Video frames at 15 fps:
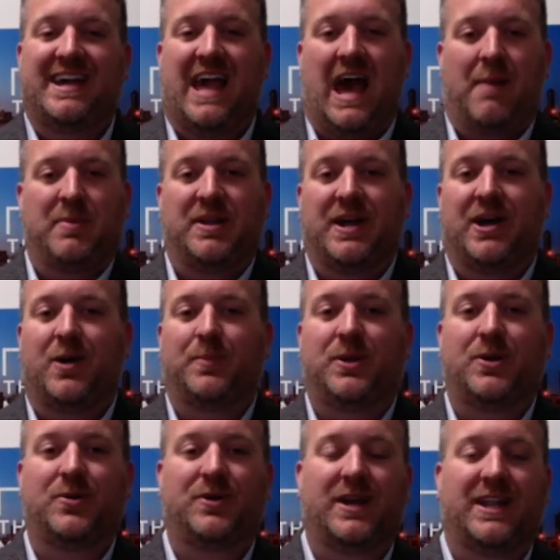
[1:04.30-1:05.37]
happy to help
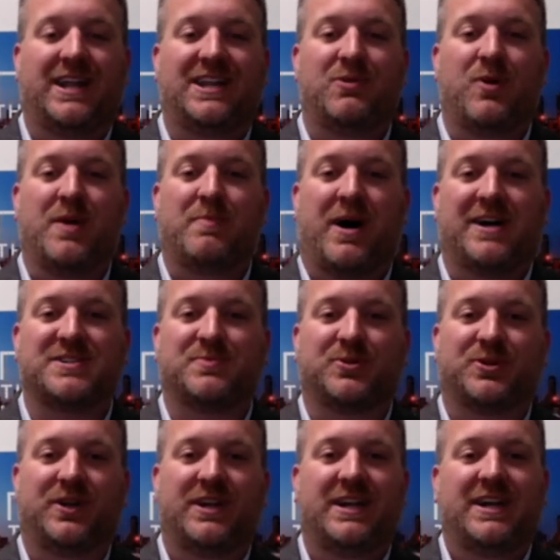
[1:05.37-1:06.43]
you in any way
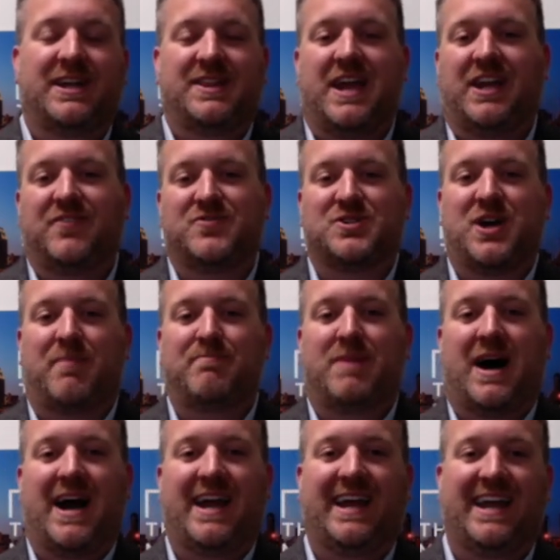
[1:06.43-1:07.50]
possible. Thank you for stopping
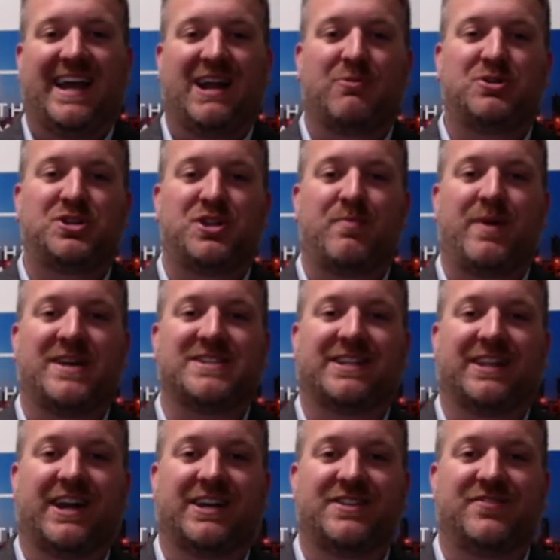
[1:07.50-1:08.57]
by, and I wish you the best
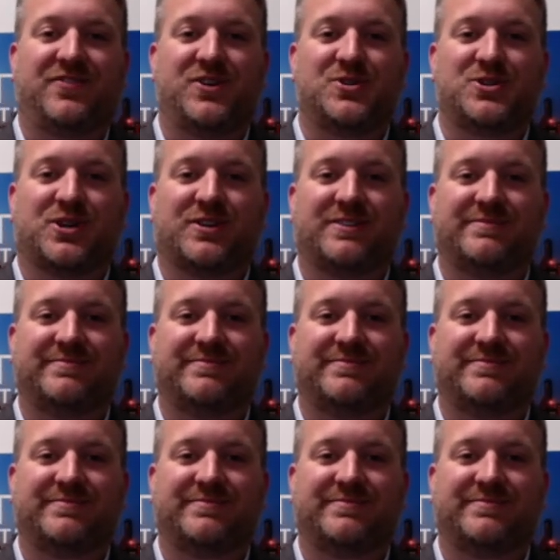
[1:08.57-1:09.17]
of luck in the future.